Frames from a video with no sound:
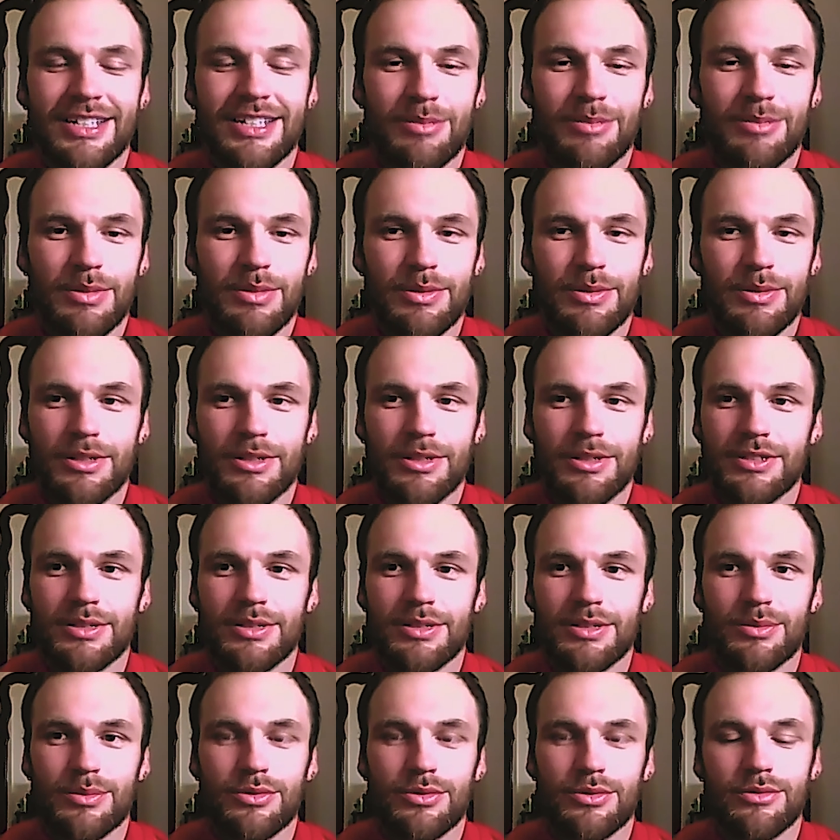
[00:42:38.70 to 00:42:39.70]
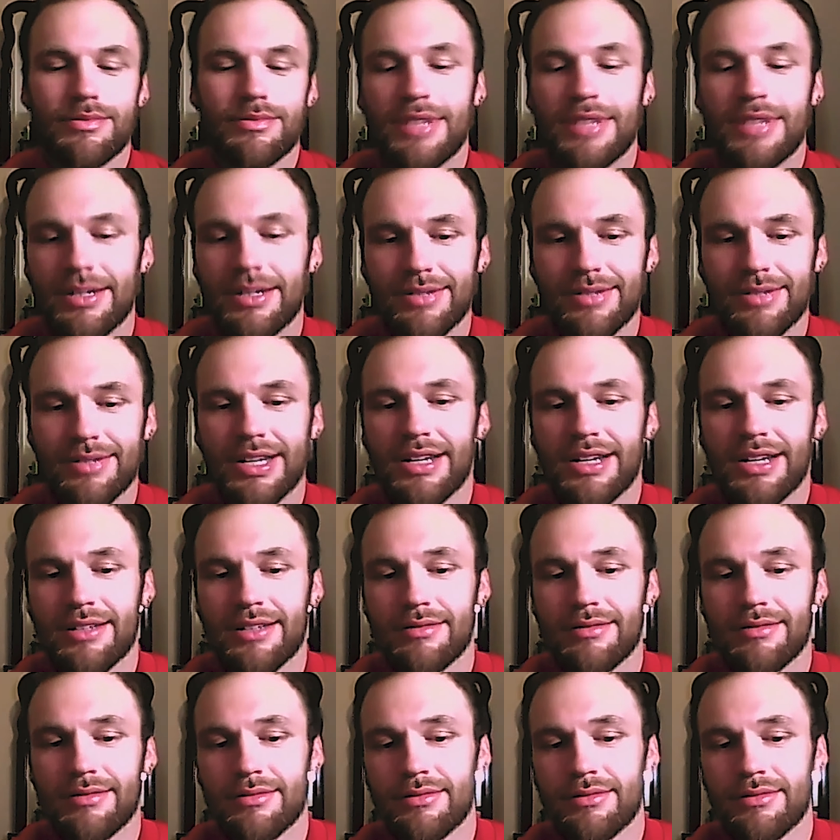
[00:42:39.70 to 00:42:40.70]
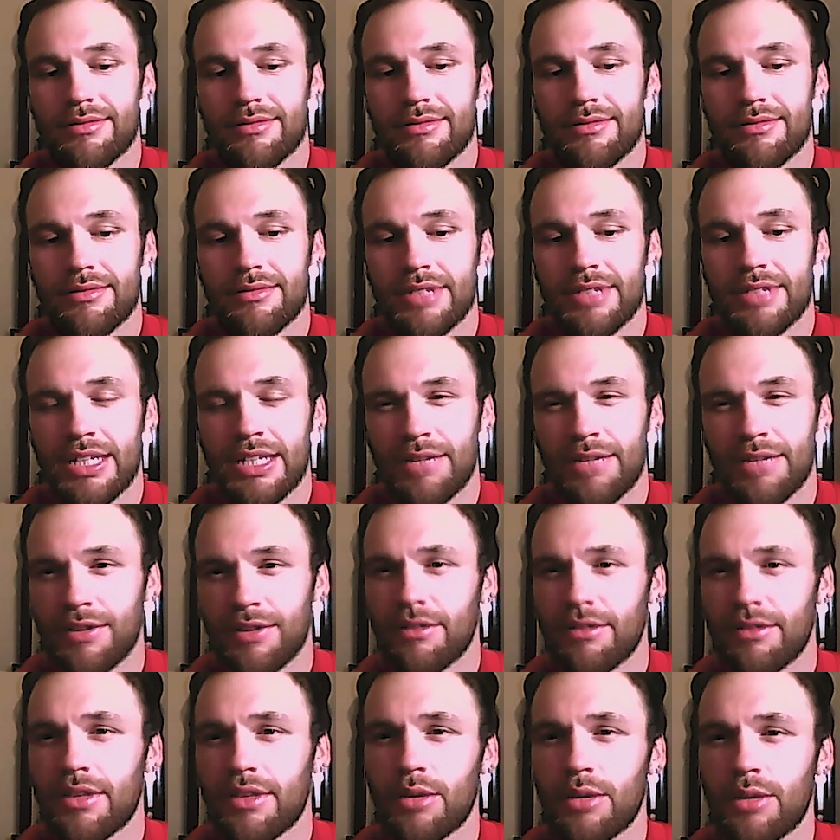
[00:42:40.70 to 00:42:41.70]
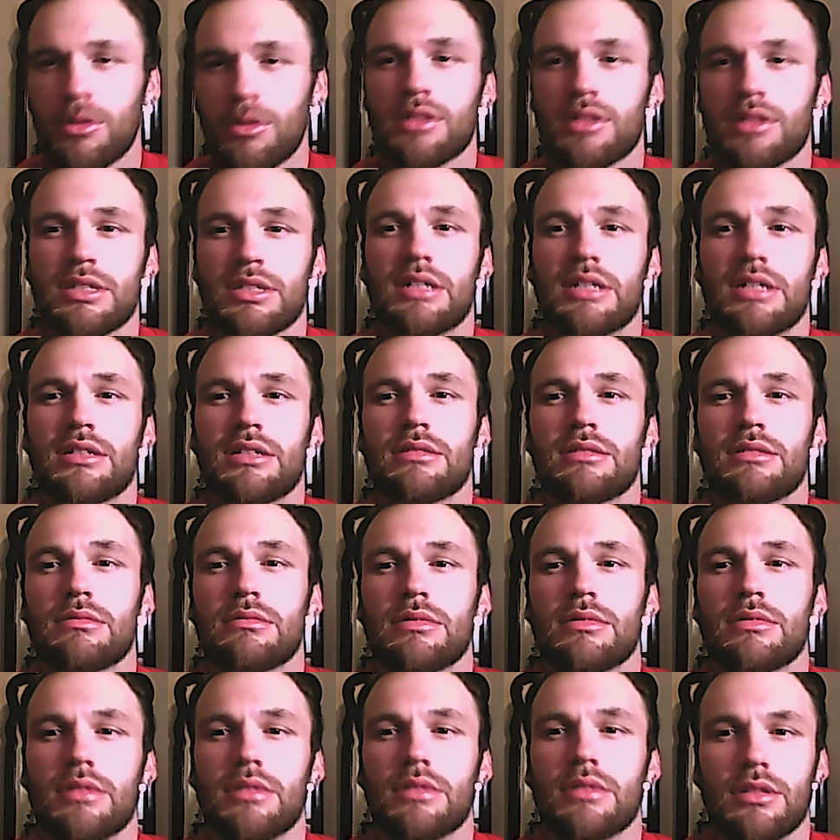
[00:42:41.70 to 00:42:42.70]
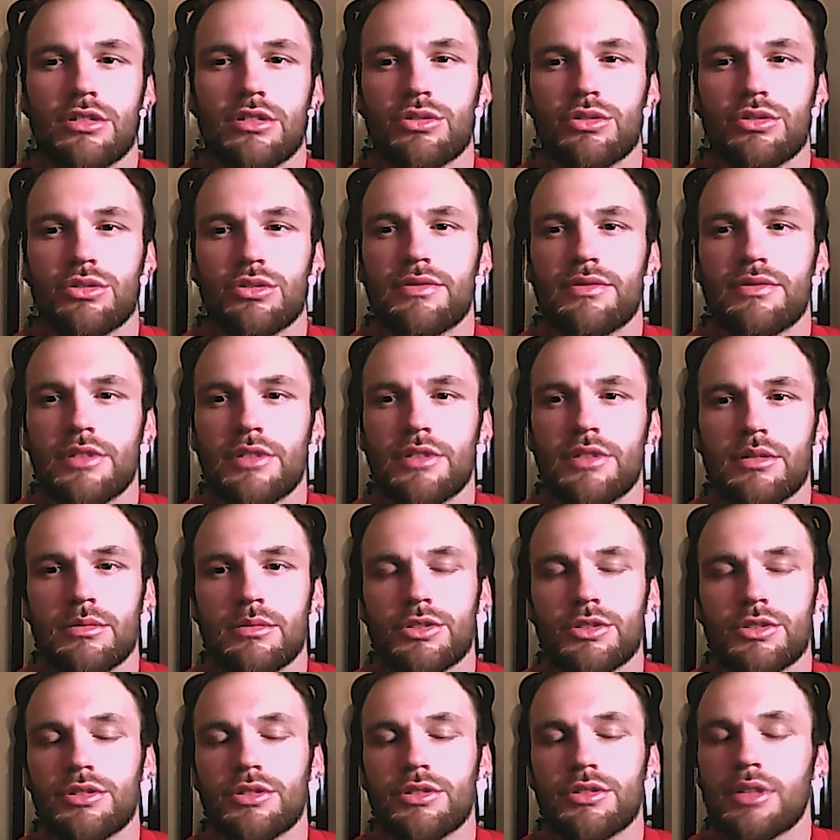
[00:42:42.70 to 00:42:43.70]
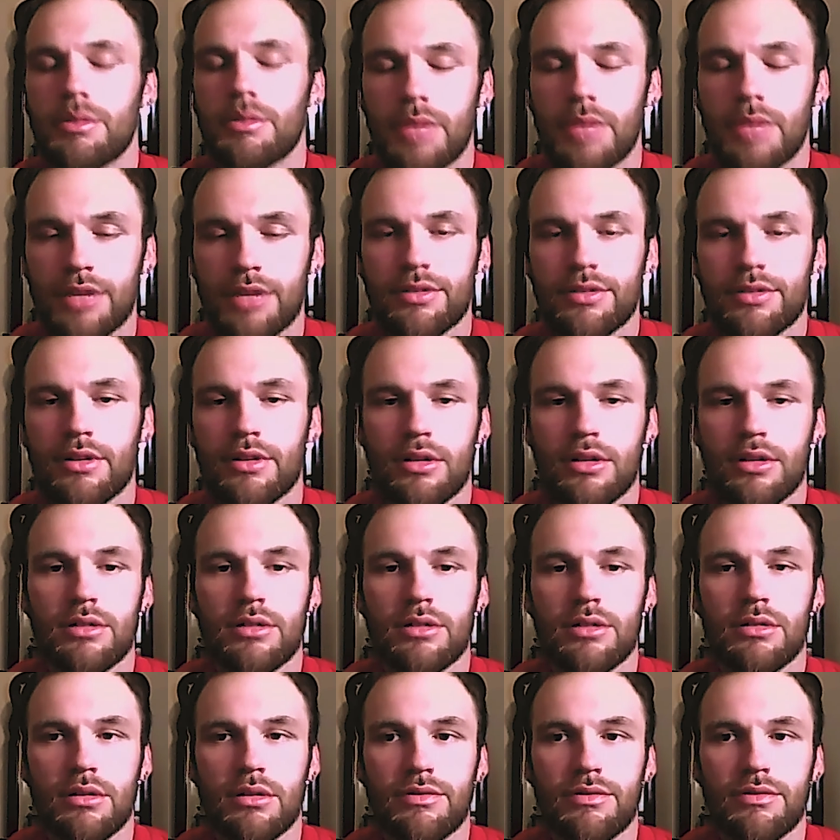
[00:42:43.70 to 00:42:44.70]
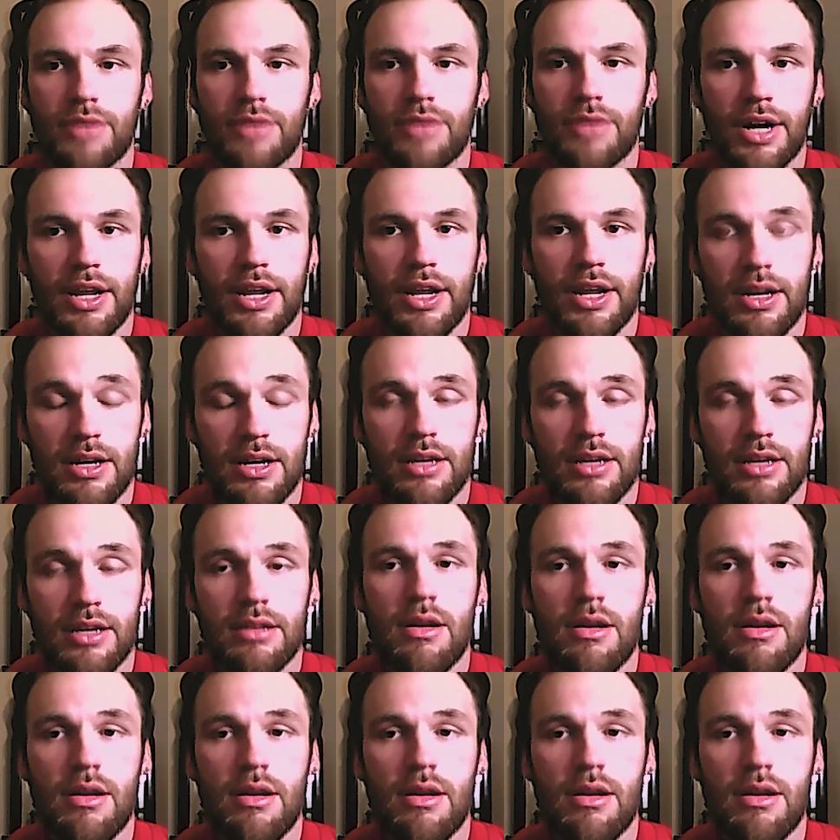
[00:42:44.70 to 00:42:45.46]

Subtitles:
It's pretty simple. Then I've got, if everything works out, the short film shooting in Mexico called Friday Night.